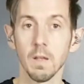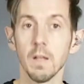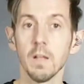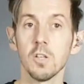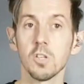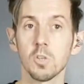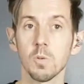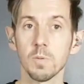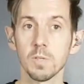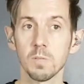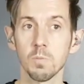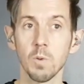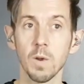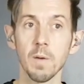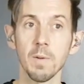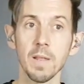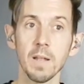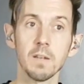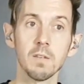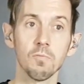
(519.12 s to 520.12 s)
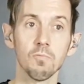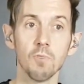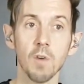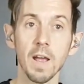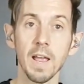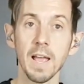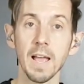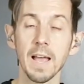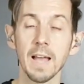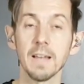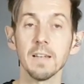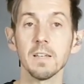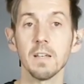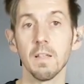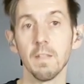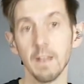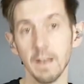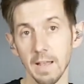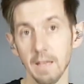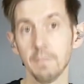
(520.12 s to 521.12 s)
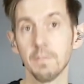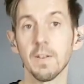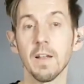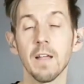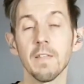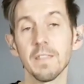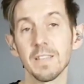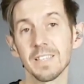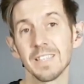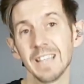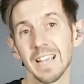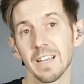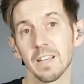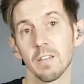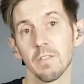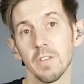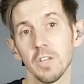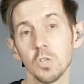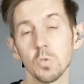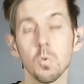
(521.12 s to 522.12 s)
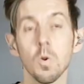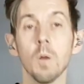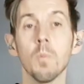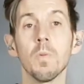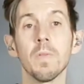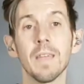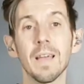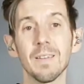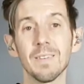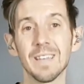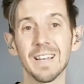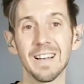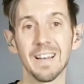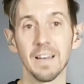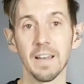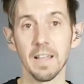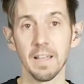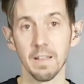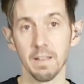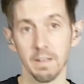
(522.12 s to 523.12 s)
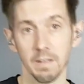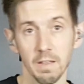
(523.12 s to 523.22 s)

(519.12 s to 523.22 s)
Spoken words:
So it's where we have the right hand and the left hand, the second of each one, we're now diddling it.